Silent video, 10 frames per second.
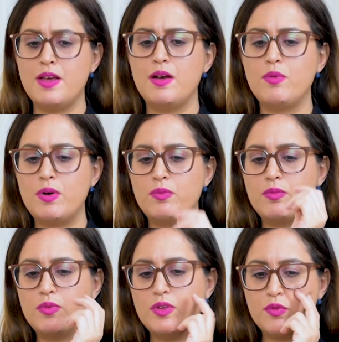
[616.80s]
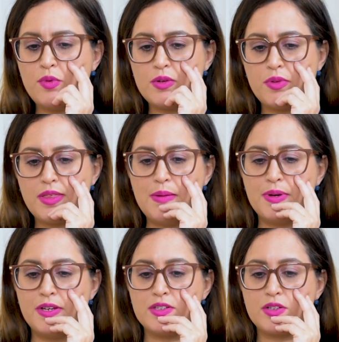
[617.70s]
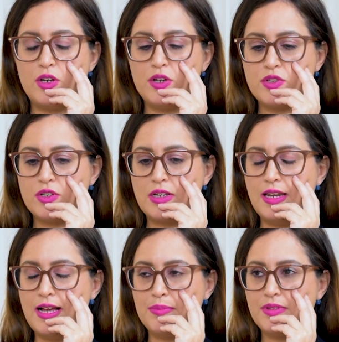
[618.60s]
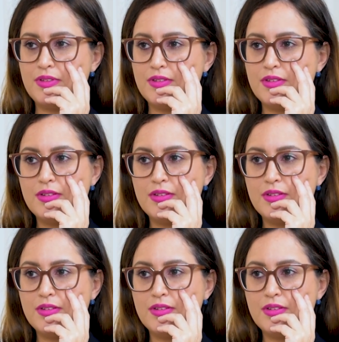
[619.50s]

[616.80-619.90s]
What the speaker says: Well, you've worked with companies close to collapse.